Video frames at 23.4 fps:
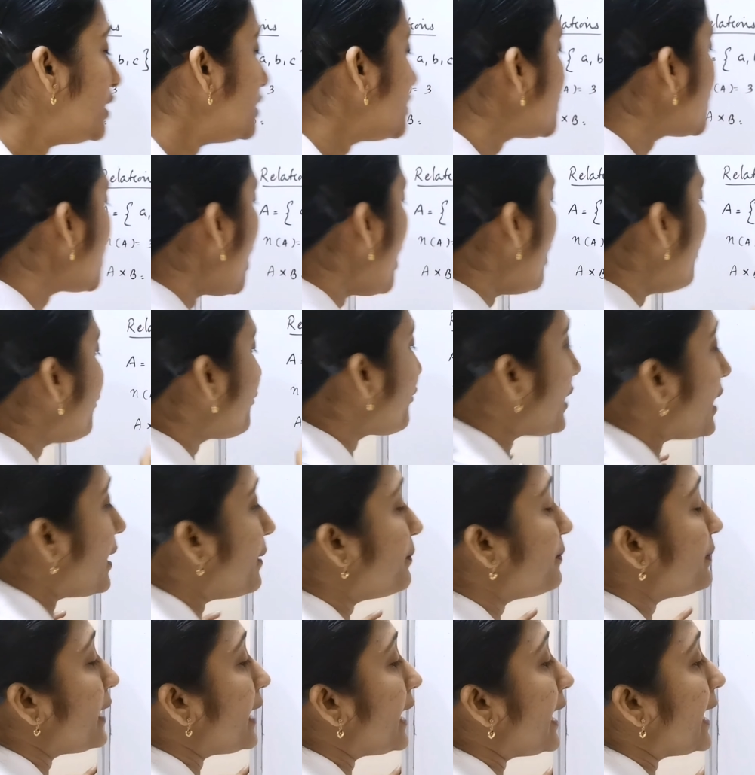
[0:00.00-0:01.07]
So
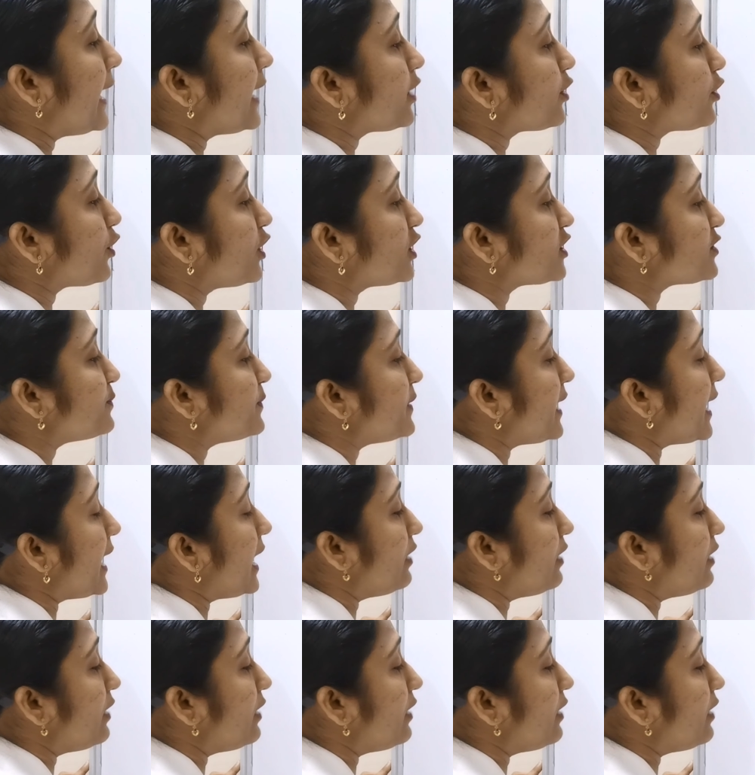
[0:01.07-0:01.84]
from A cross B,